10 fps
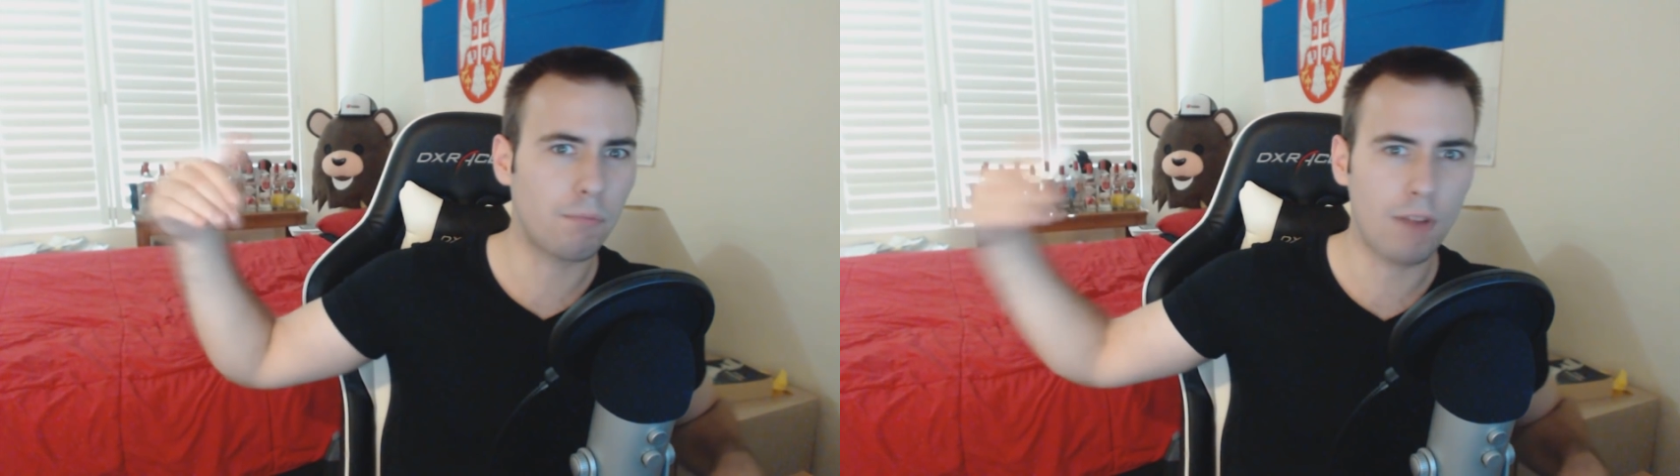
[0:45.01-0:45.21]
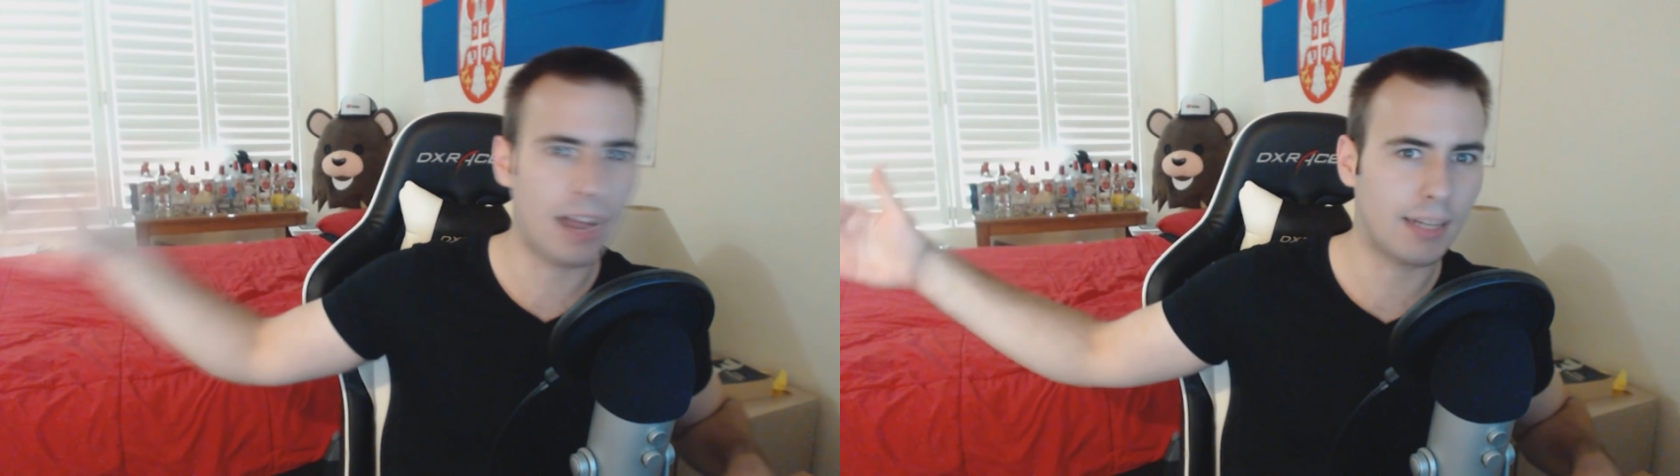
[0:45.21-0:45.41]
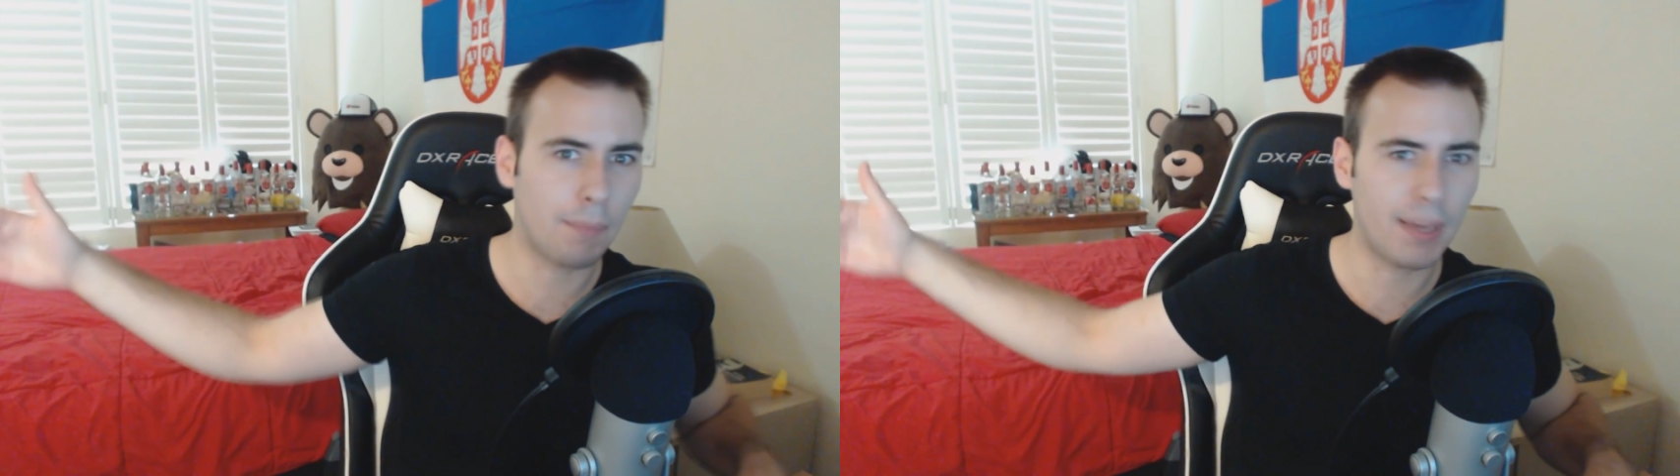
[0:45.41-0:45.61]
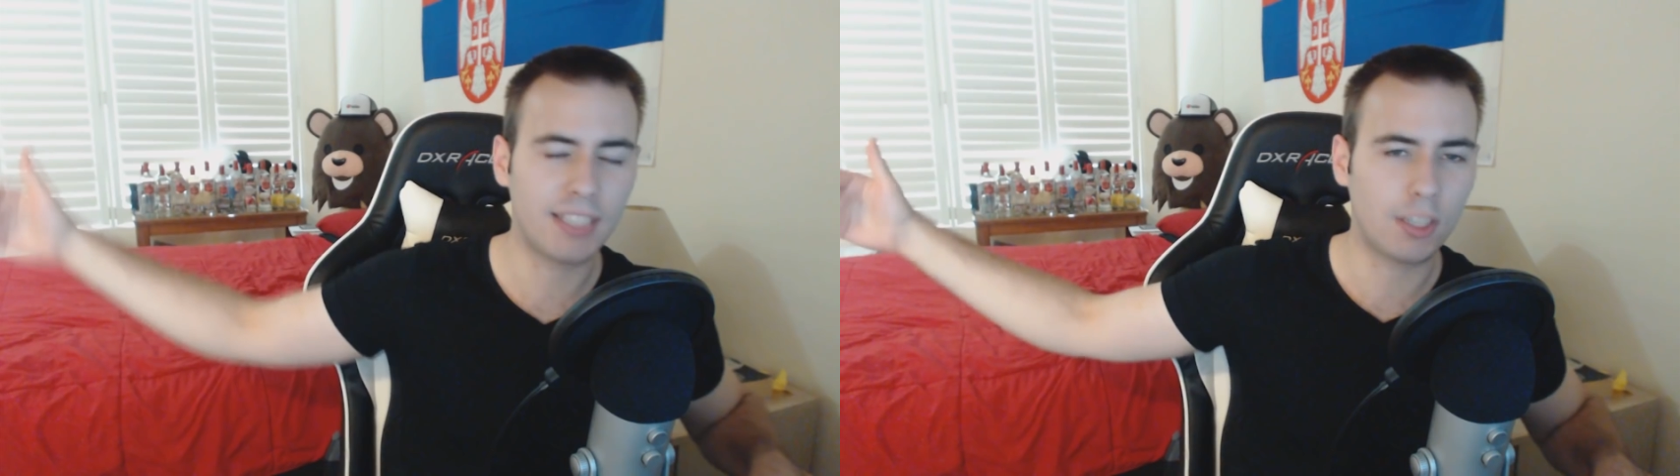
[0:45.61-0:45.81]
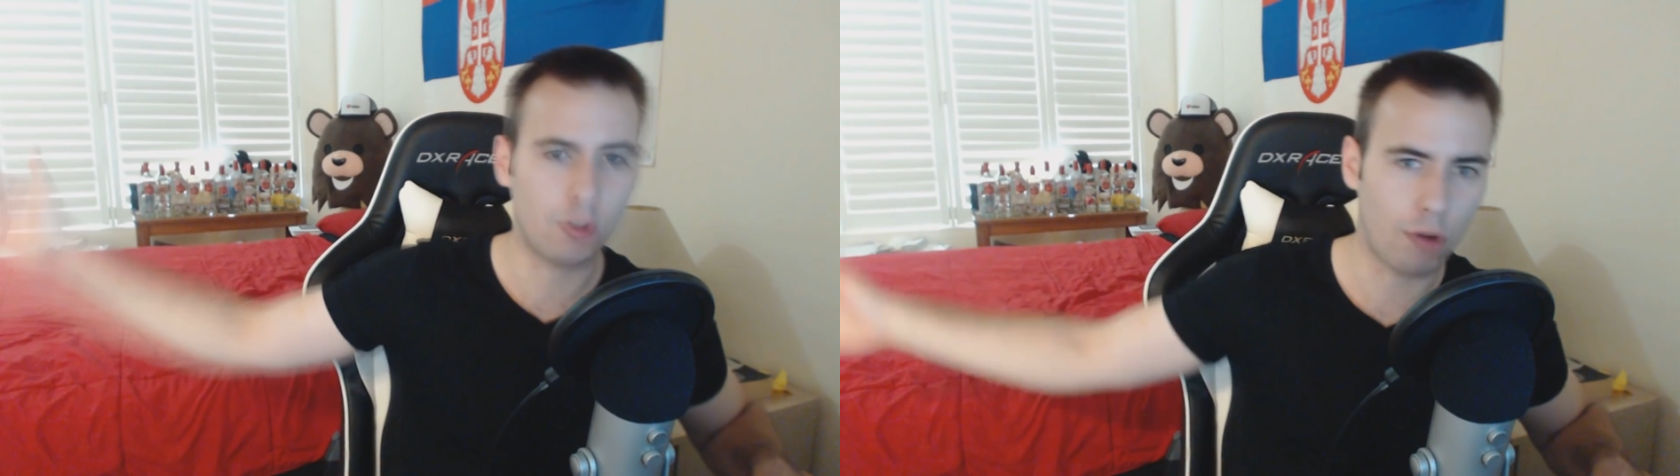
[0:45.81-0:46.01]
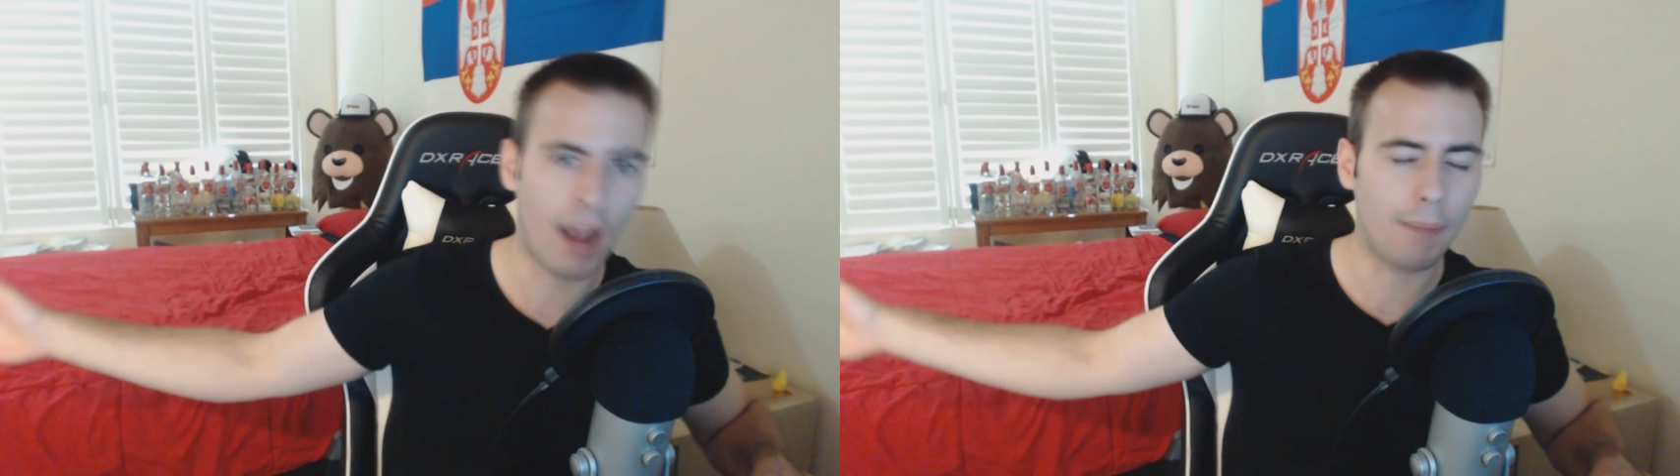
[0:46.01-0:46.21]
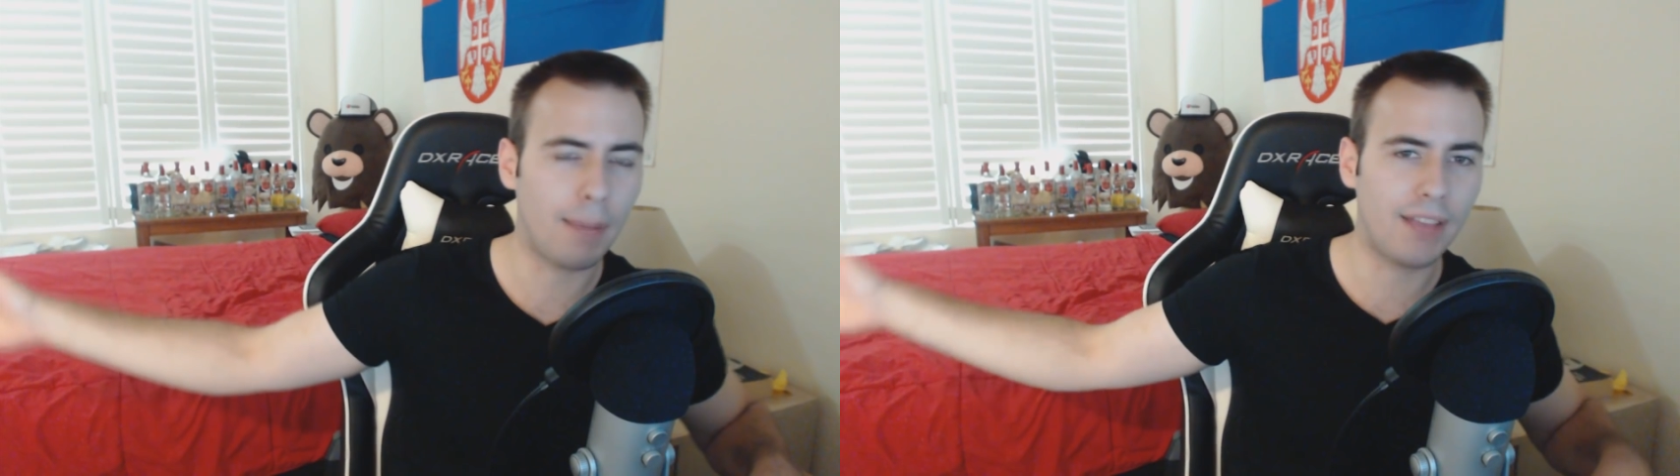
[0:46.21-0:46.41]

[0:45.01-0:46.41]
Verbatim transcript: random piece of crap.